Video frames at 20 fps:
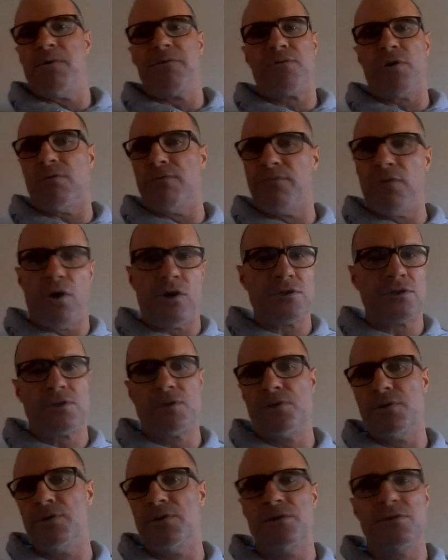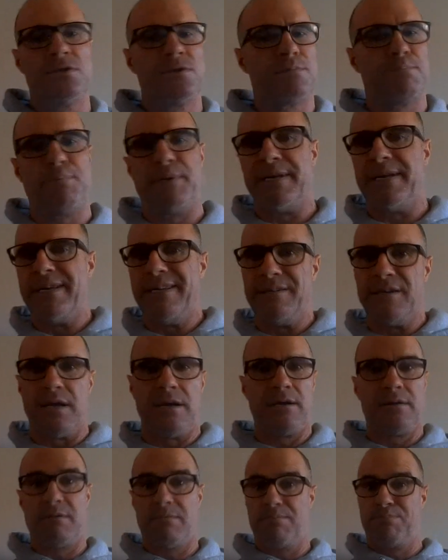We've got Voss, who's been
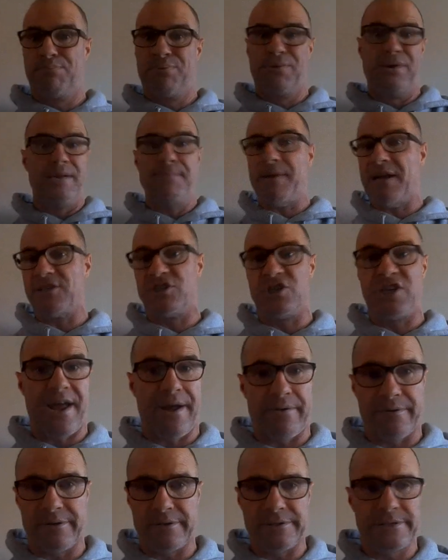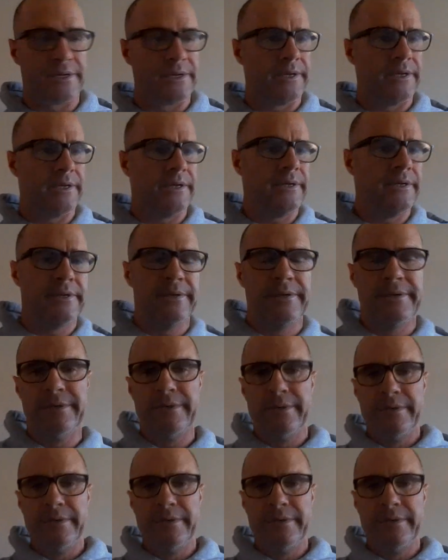pretty much guaranteed